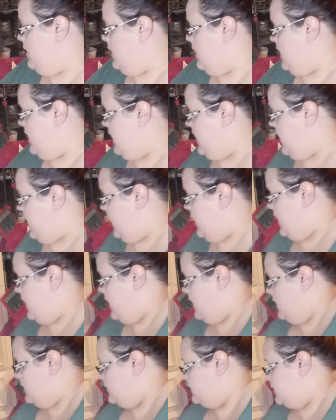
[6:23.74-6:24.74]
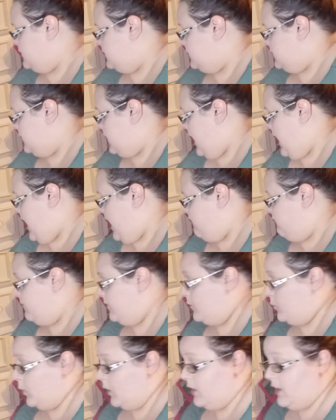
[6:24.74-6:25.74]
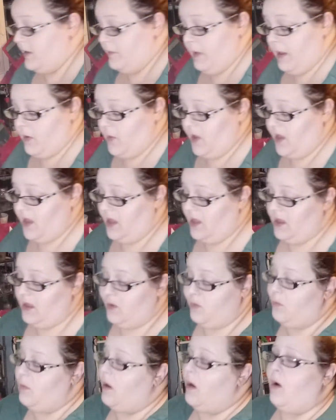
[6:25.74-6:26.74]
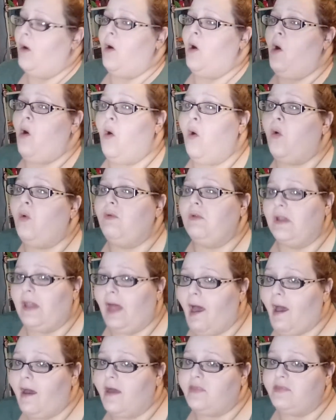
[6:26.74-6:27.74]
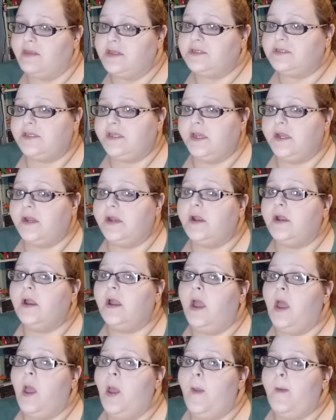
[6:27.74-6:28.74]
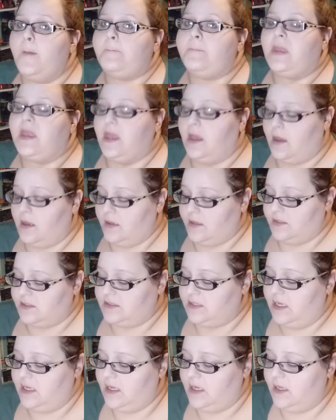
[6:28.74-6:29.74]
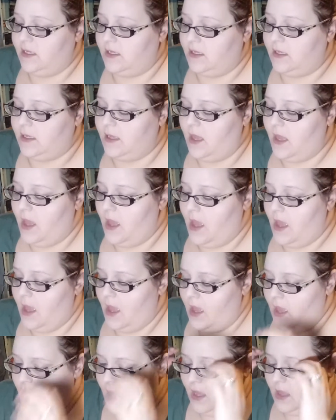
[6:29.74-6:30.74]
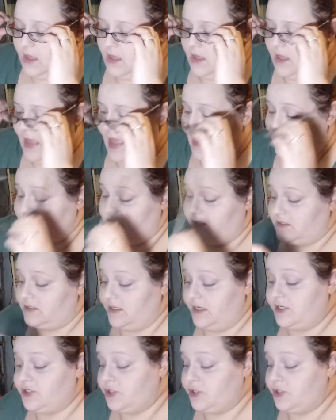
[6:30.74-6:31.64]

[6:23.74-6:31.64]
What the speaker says: And I've been worried about him a whole lot this year because he has a seizure